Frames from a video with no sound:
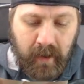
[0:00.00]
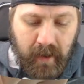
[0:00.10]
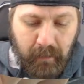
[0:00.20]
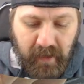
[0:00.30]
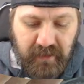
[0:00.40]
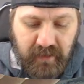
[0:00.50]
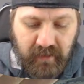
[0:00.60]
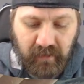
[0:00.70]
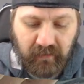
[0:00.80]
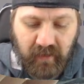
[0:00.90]
make sure
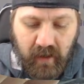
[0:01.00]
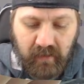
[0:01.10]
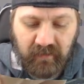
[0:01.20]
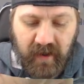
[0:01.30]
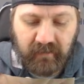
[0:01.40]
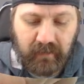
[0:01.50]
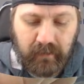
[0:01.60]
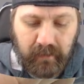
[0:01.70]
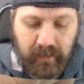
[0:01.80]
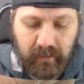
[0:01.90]
that the solder is nice and
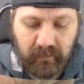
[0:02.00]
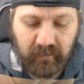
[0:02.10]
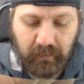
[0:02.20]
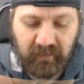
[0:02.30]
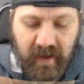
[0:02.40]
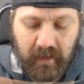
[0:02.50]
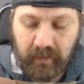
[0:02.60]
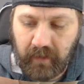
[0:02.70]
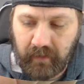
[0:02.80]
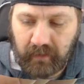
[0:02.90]
clean. It seeps down
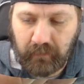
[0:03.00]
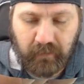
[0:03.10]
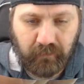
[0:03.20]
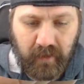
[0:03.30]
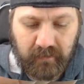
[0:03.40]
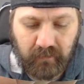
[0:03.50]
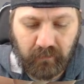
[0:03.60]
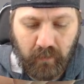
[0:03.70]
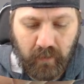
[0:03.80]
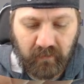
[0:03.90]
in there. That's what the flux is
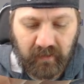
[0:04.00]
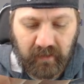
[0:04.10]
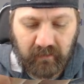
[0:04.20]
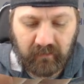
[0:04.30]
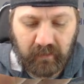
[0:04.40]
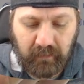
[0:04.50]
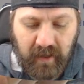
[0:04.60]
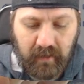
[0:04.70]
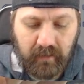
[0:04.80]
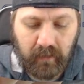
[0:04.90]
for, is to get it to seep
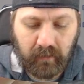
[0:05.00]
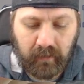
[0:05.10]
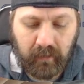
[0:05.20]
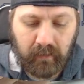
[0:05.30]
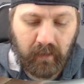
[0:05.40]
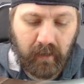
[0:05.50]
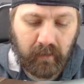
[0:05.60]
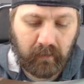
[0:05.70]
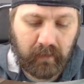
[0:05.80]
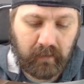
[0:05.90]
down in there and
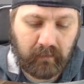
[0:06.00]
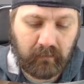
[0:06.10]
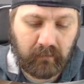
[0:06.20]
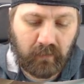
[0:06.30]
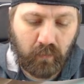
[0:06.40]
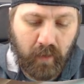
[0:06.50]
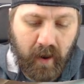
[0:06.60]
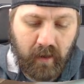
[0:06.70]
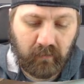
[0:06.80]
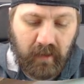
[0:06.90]
get into the
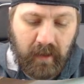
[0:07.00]
wires.